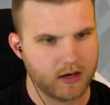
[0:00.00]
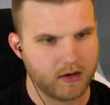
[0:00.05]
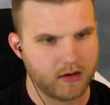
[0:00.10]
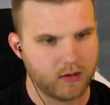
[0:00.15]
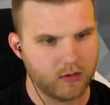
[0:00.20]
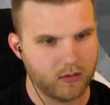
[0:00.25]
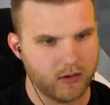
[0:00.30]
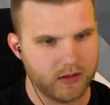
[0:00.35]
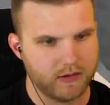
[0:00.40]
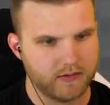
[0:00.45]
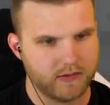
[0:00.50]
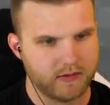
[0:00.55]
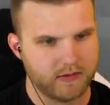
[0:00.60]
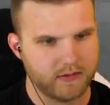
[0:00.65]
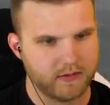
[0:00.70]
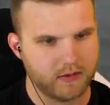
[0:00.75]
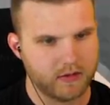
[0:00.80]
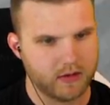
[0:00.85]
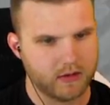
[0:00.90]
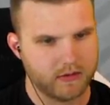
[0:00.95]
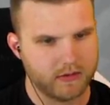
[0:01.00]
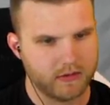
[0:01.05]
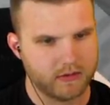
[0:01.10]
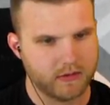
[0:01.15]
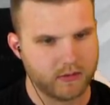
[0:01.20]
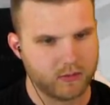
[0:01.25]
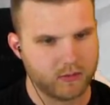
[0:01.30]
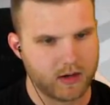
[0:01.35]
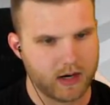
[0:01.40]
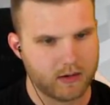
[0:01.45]
I don't know, is this
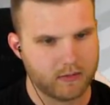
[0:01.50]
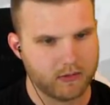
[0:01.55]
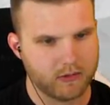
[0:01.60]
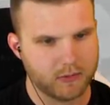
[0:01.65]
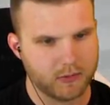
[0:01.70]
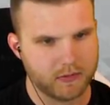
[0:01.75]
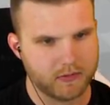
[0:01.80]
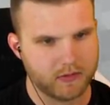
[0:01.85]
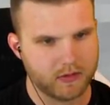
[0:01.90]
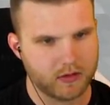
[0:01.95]
the route we're supposed to